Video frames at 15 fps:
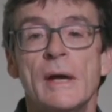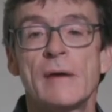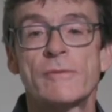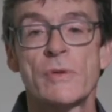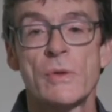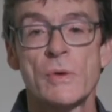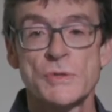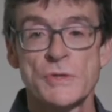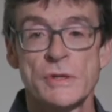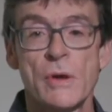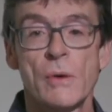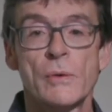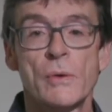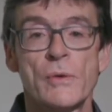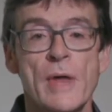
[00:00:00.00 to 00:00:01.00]
And for those that
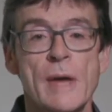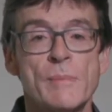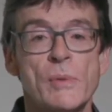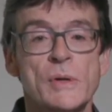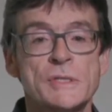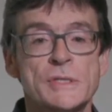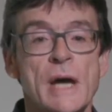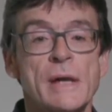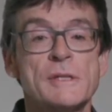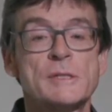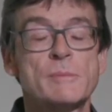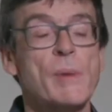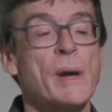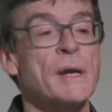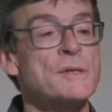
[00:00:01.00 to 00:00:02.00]
don't know that book, Silent
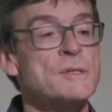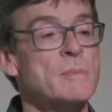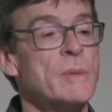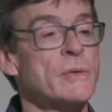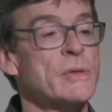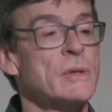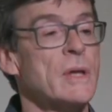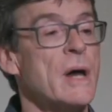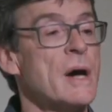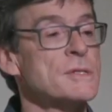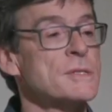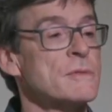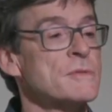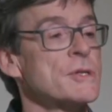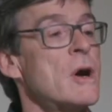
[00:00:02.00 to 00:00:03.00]
Spring is about the
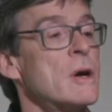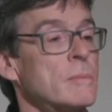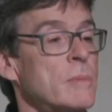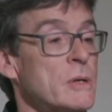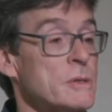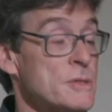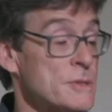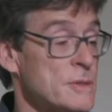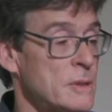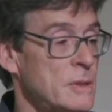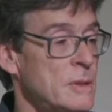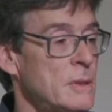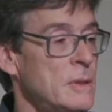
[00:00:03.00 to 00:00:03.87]
loss of songbirds